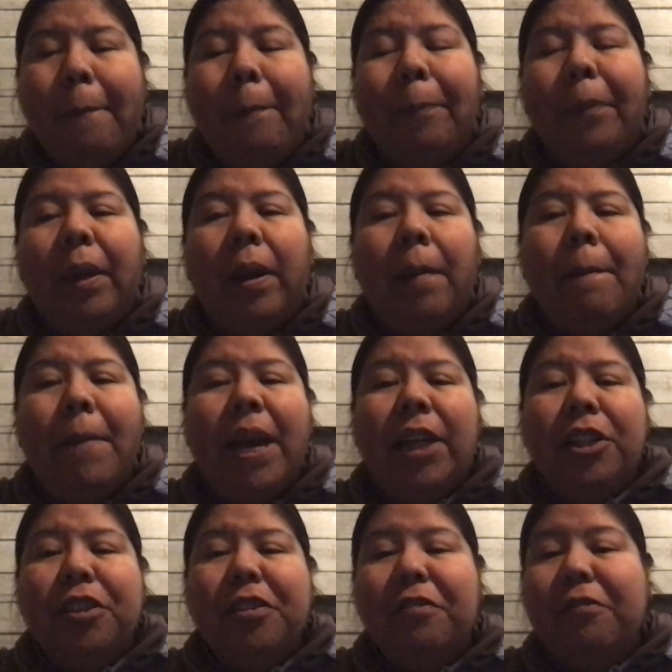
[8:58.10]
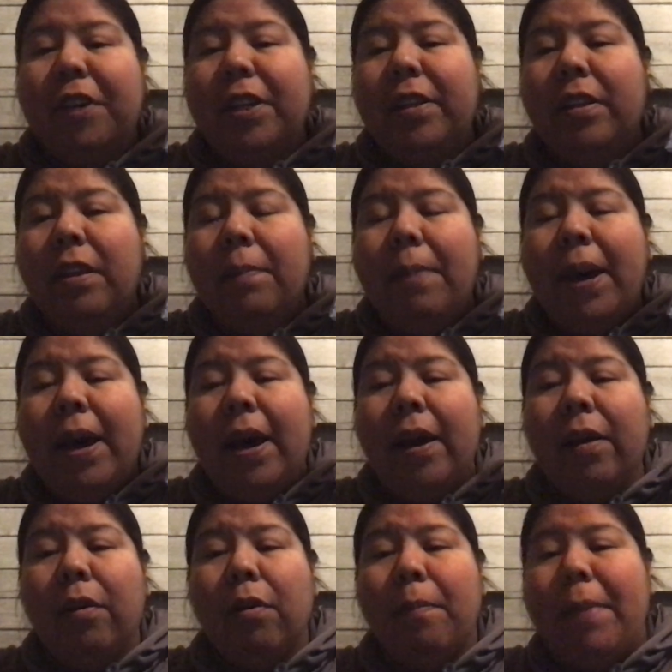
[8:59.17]
match the front and the back,
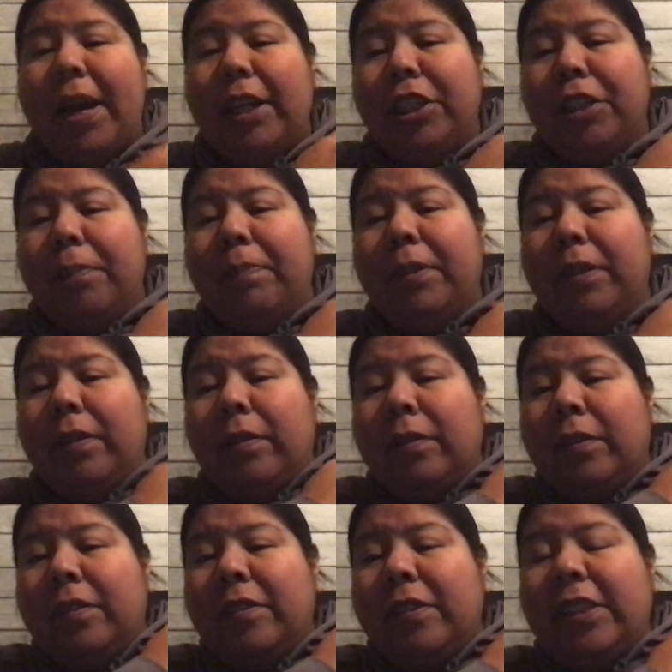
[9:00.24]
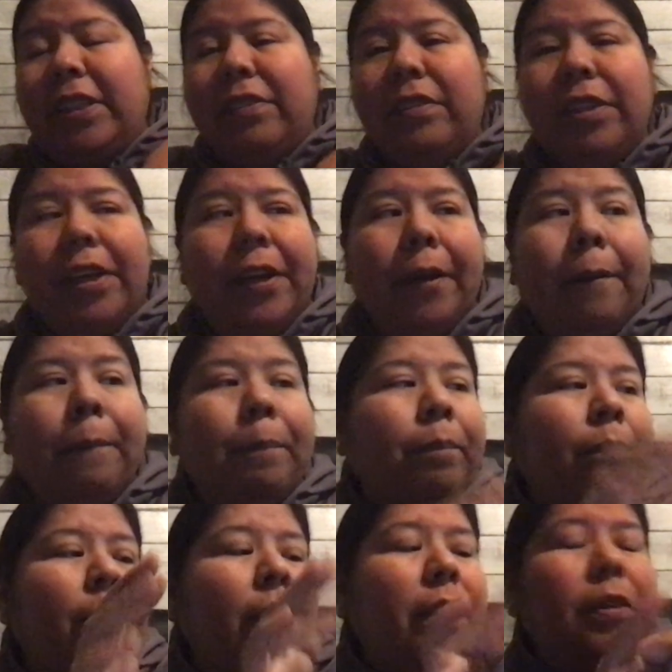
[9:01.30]
or match up the sleeves here.
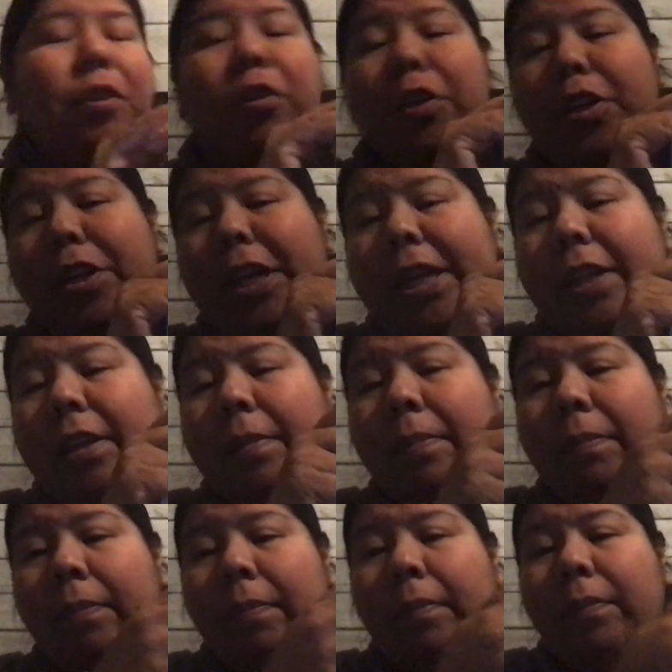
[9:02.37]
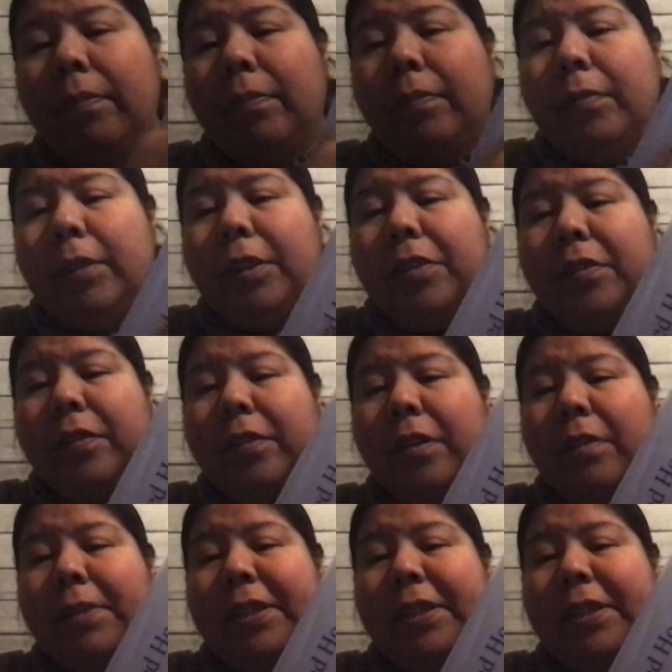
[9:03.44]
So you need them. There's going to be